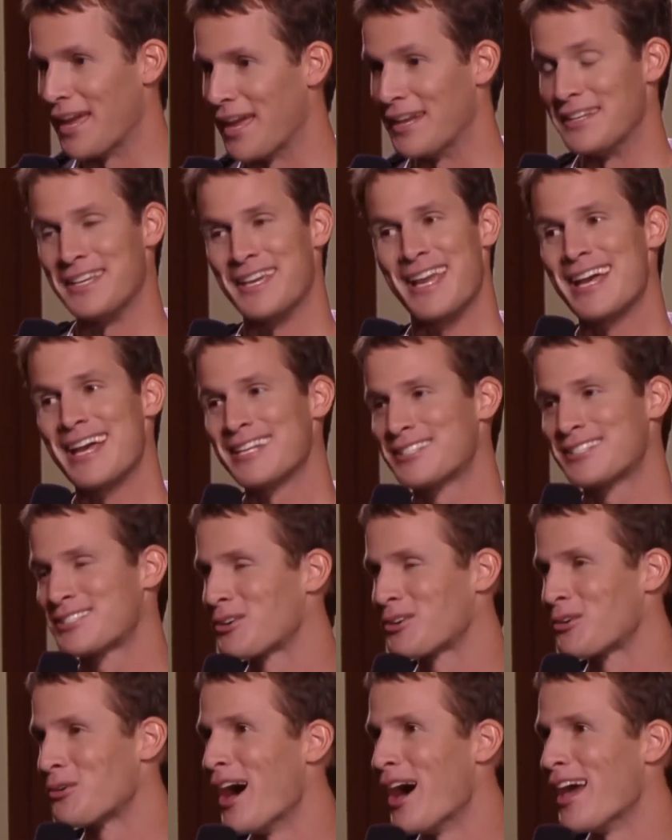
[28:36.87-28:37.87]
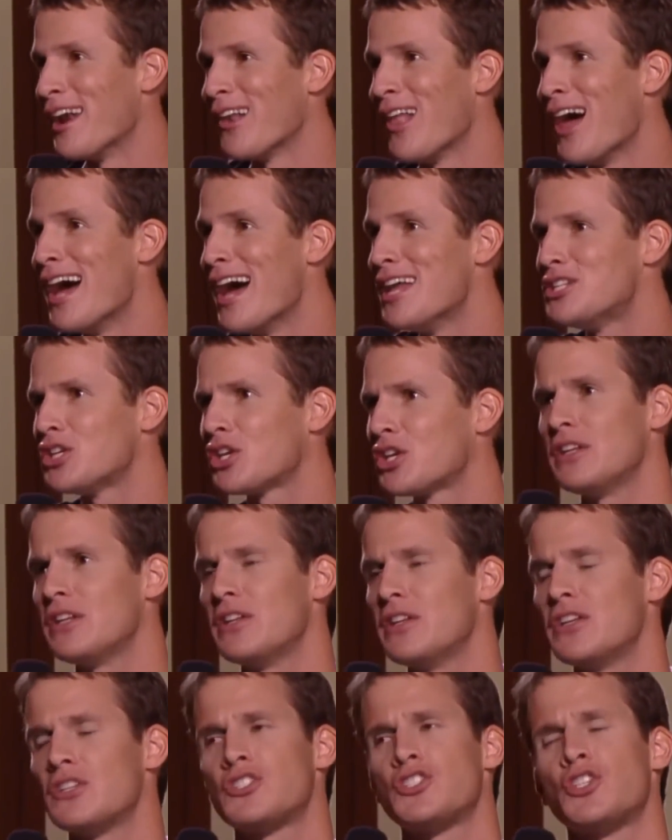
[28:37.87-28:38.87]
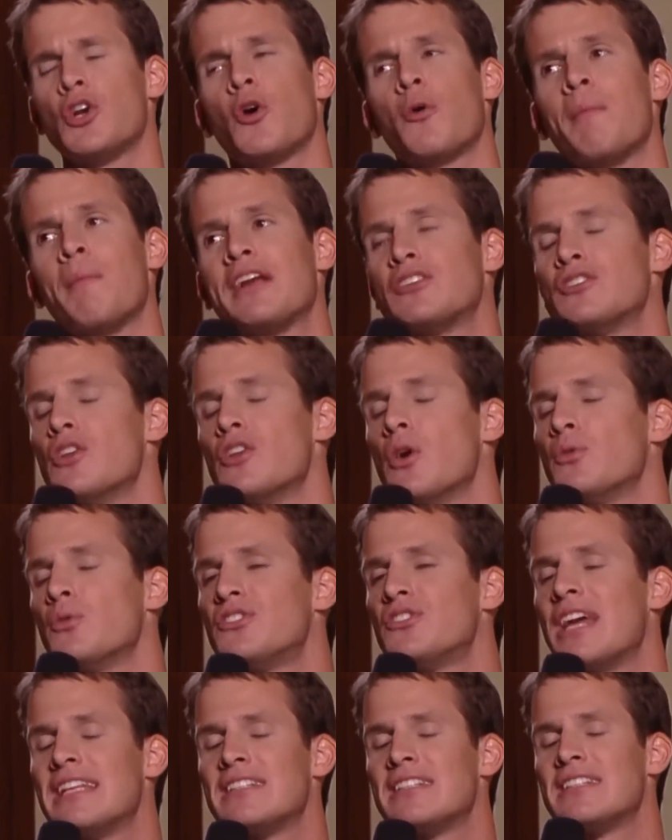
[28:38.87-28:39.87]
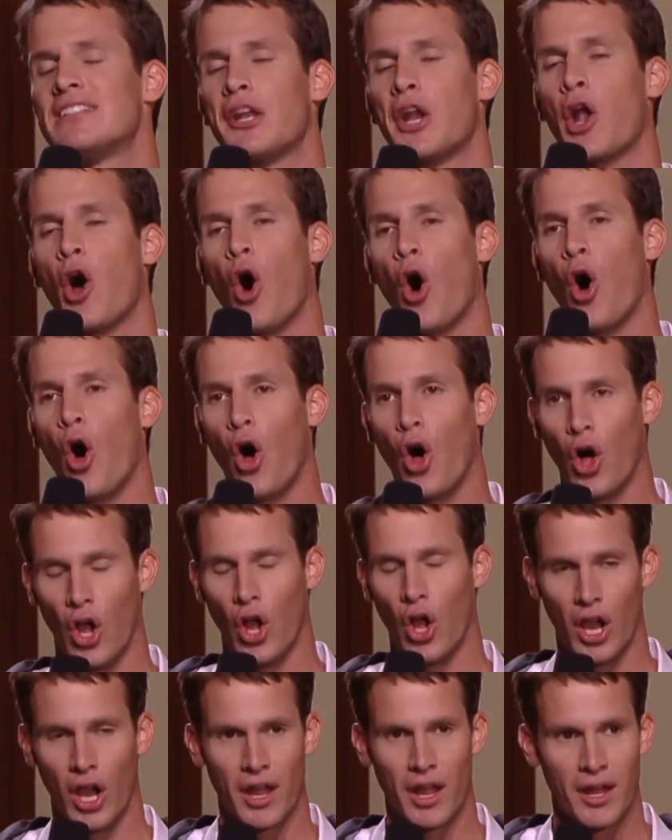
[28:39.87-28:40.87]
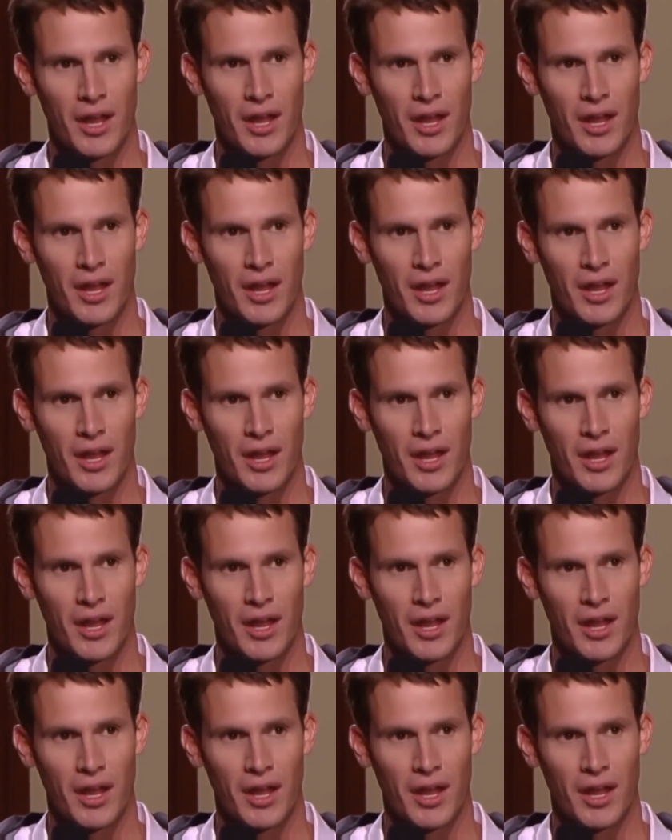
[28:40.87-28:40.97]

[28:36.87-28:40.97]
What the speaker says: And yes, chronologically, this joke makes no sense at all.